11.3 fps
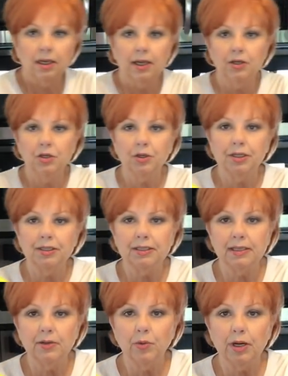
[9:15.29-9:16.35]
and you can
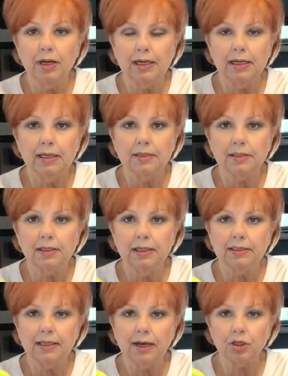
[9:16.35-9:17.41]
see what it is.
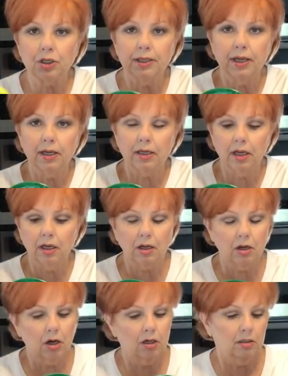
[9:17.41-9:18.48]
It's actually a
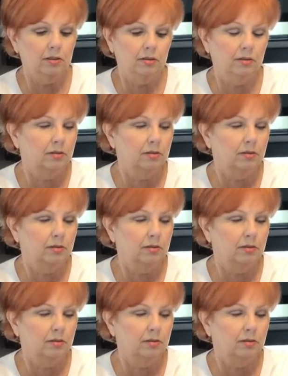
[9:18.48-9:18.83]
car